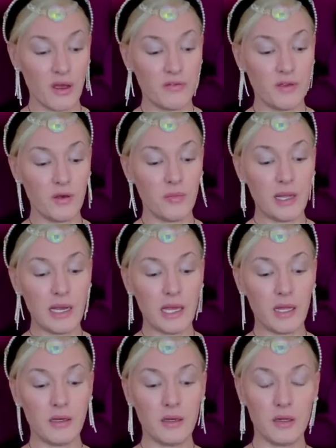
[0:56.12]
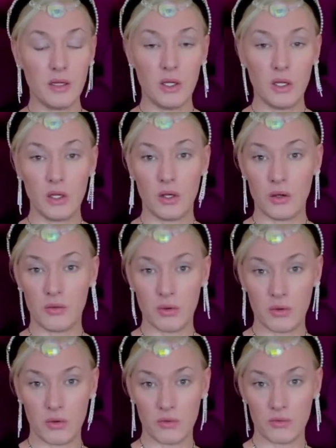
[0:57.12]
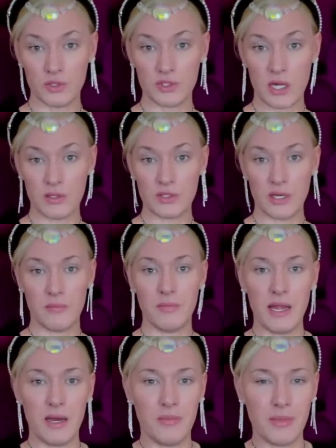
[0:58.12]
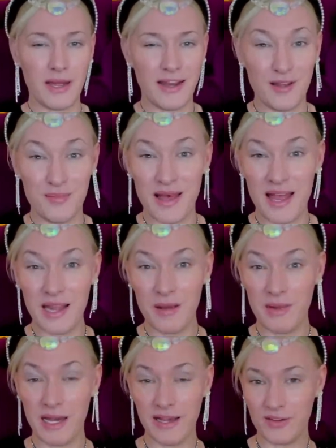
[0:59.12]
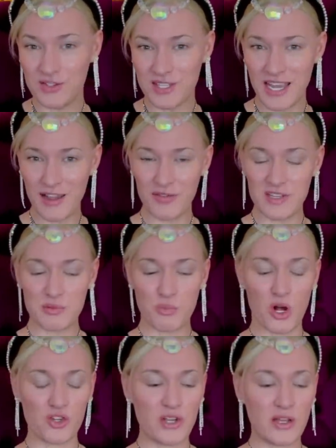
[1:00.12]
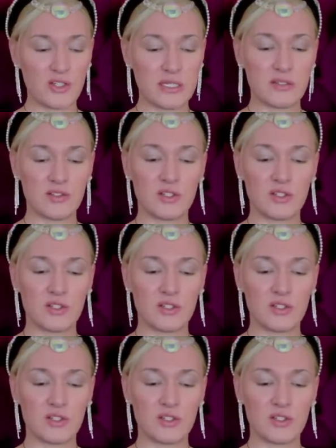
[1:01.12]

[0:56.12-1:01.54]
a few million could result in many, many, many millions if this project is a